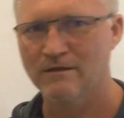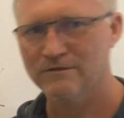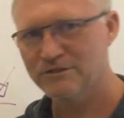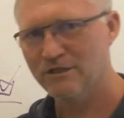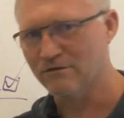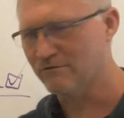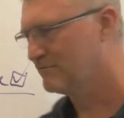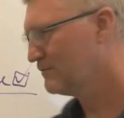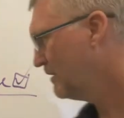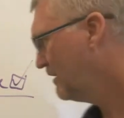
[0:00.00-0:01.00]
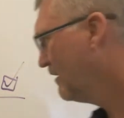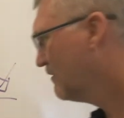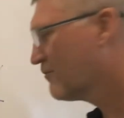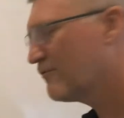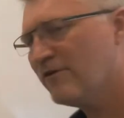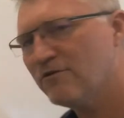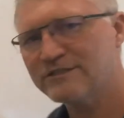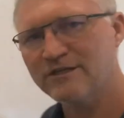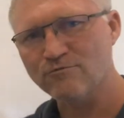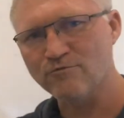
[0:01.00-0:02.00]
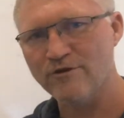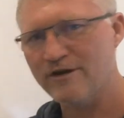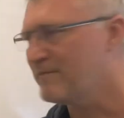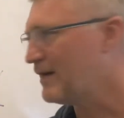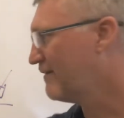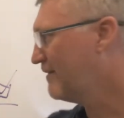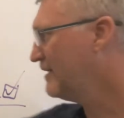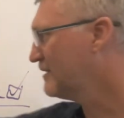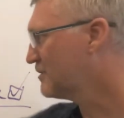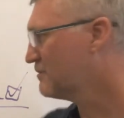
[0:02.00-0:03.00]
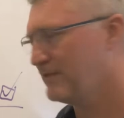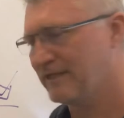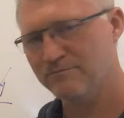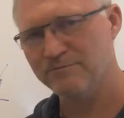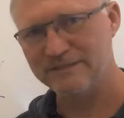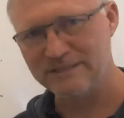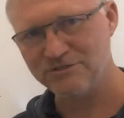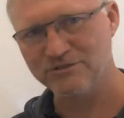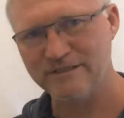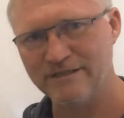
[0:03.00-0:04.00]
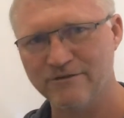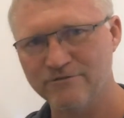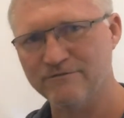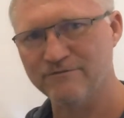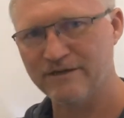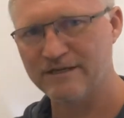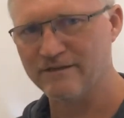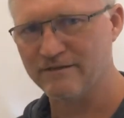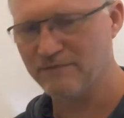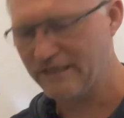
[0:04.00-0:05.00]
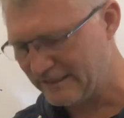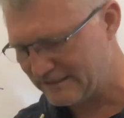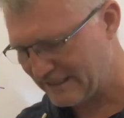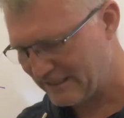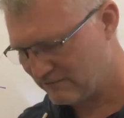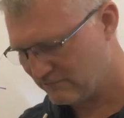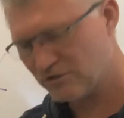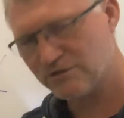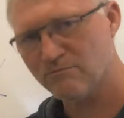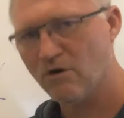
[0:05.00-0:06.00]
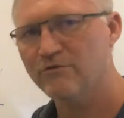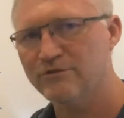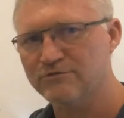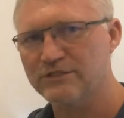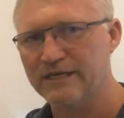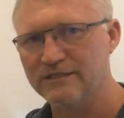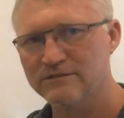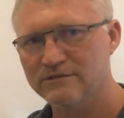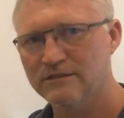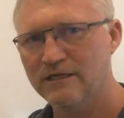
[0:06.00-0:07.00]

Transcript: So, for folks that are worried about this being potentially there to infect them, it is a small use case